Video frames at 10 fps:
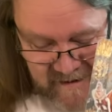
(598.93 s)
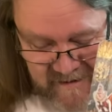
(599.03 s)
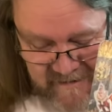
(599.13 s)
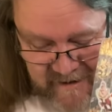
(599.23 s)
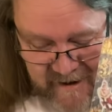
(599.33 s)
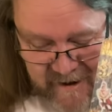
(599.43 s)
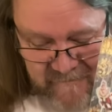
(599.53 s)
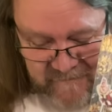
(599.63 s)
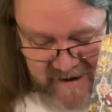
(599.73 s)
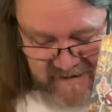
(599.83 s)
The
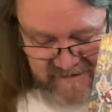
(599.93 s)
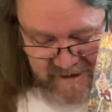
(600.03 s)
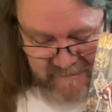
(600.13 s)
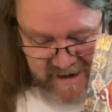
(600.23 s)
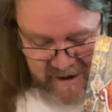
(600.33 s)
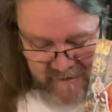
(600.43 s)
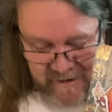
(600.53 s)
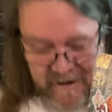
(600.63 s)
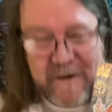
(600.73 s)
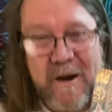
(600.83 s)
Hierophant come out.
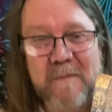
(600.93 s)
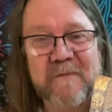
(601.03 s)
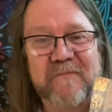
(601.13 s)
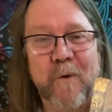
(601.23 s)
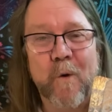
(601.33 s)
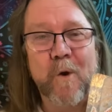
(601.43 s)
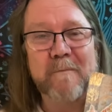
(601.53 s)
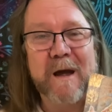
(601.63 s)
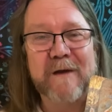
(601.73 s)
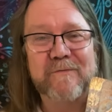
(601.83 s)
Number four,
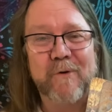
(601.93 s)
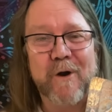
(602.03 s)
Major